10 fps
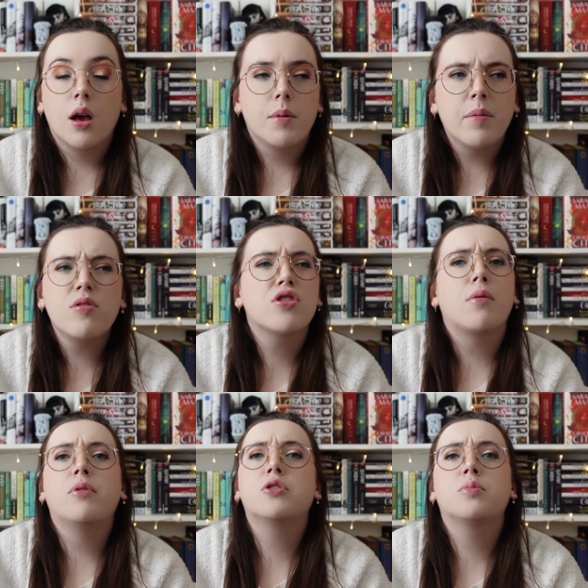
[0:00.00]
People are shot
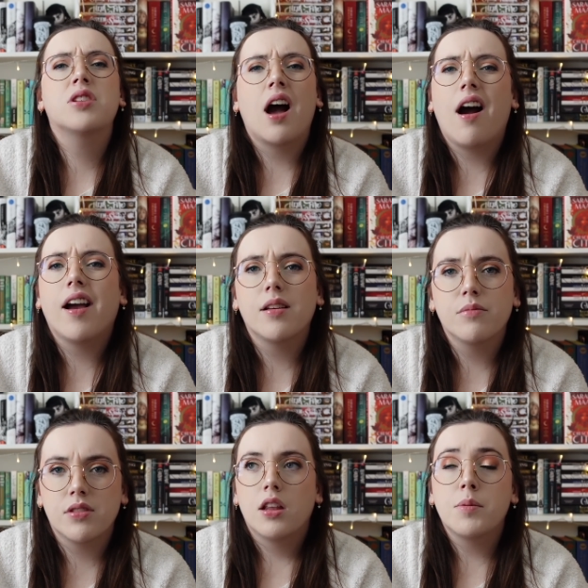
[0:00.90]
multiple
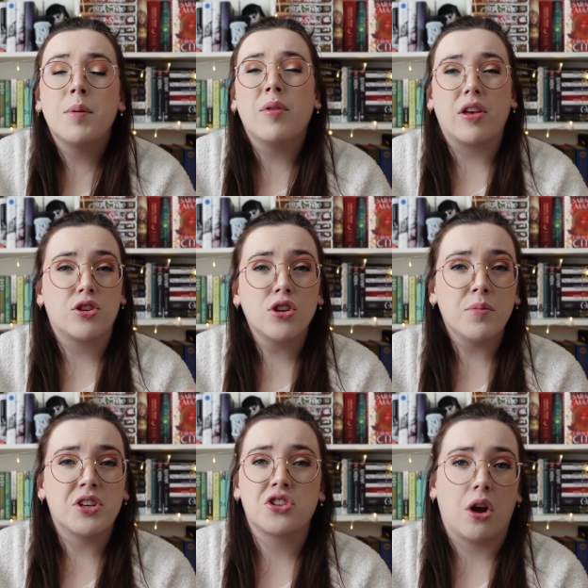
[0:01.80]
times. The people that should have
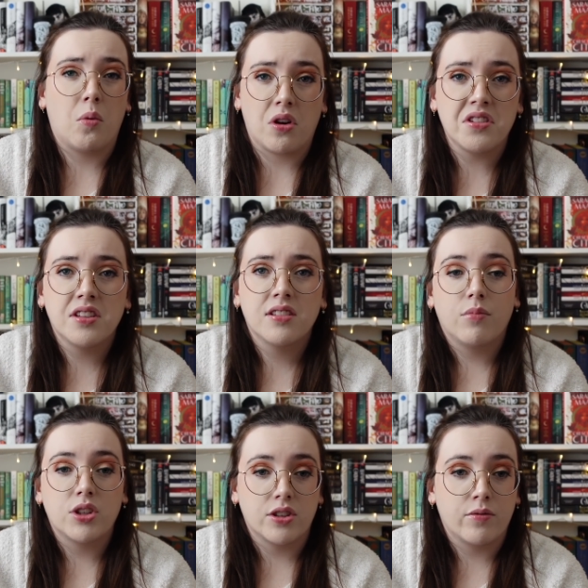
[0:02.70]
been shot weren't,
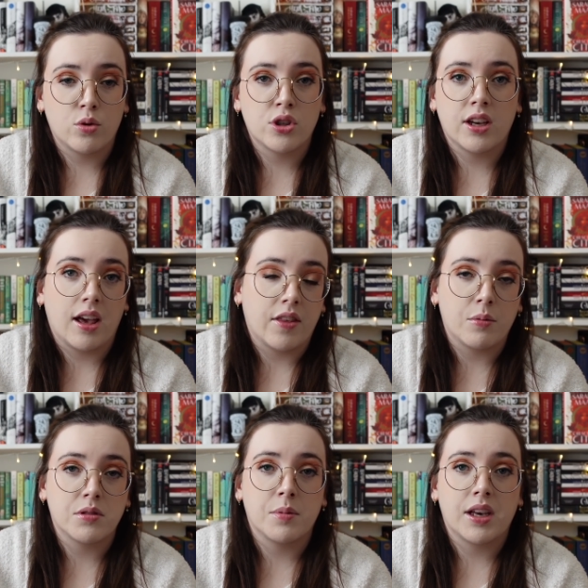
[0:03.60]
which unfortunately I think
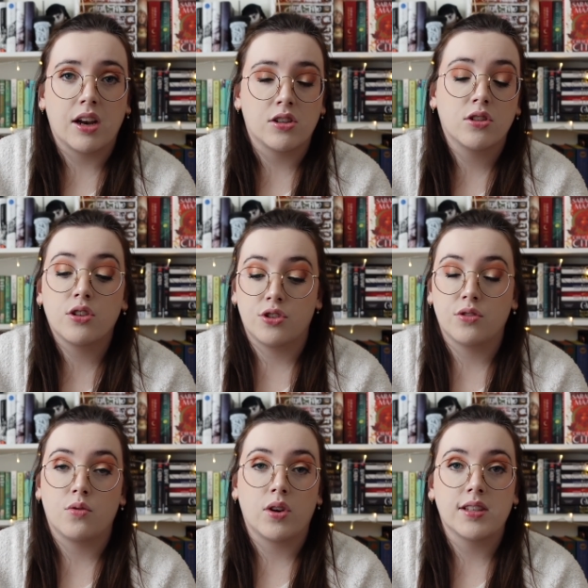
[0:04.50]
was the main character because she's
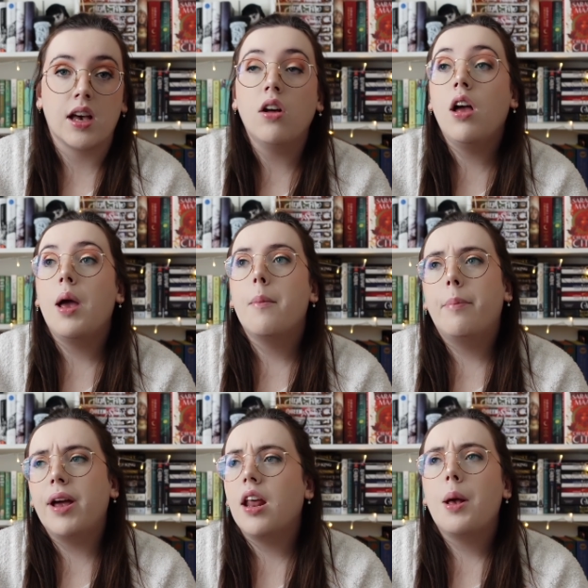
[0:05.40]
annoying as hell.
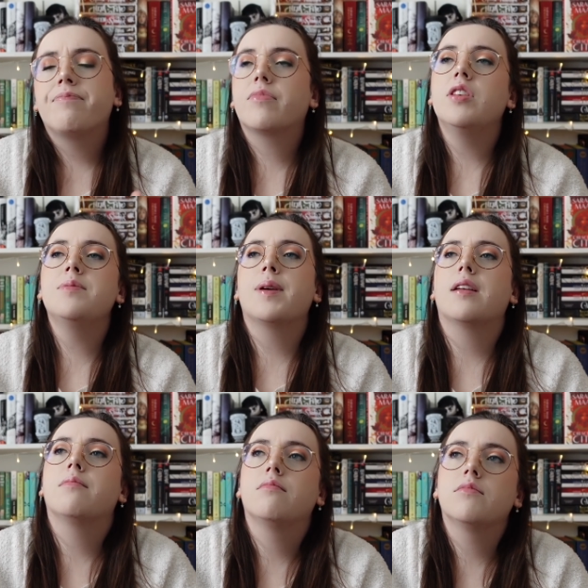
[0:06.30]
But this man,
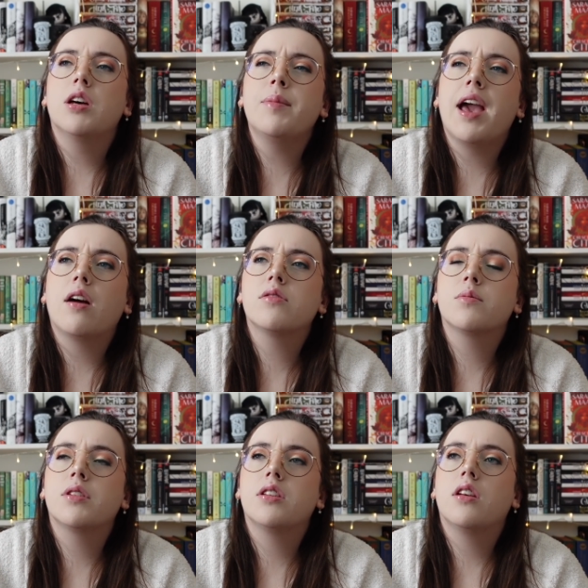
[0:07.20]
tell me how
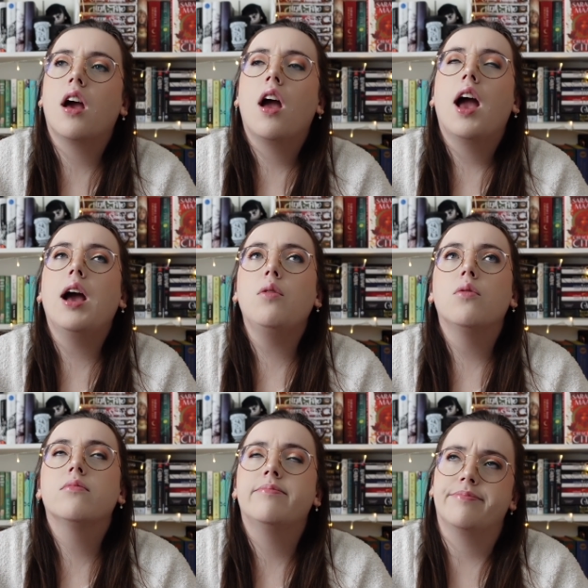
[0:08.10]
someone, how,
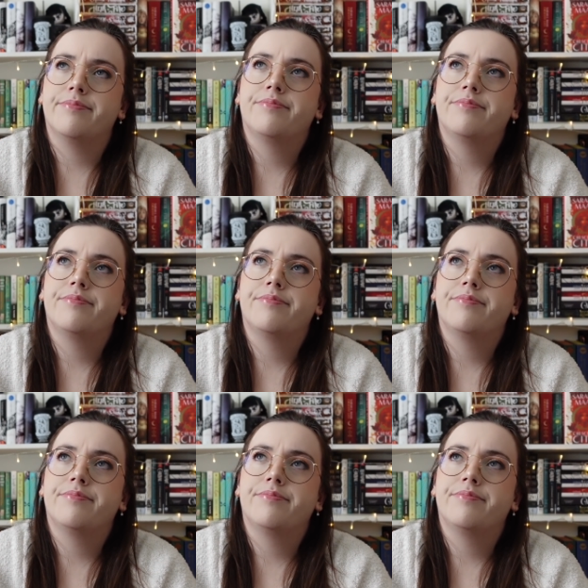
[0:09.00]
hmm,